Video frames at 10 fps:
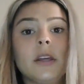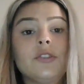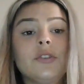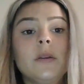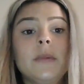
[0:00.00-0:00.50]

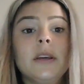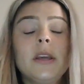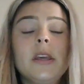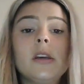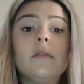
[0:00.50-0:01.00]
The
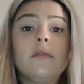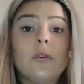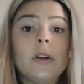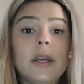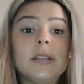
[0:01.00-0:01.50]
treatment
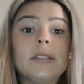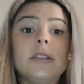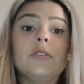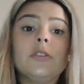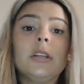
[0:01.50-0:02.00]
for this
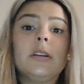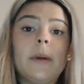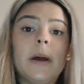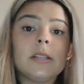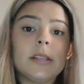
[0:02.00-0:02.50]
usually
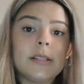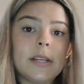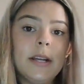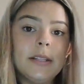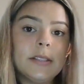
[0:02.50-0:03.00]
depends on the
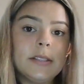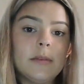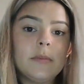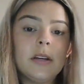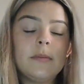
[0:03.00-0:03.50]
signs and
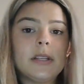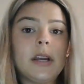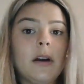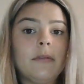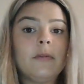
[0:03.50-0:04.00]
symptoms and
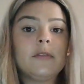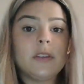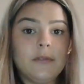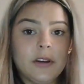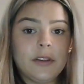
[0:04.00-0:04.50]
how
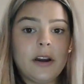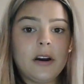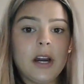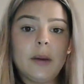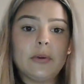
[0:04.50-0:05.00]
severe they
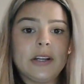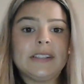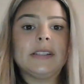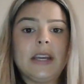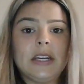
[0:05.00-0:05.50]
are at
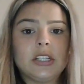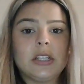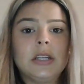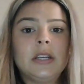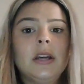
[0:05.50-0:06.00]

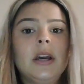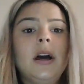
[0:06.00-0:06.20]
presentation.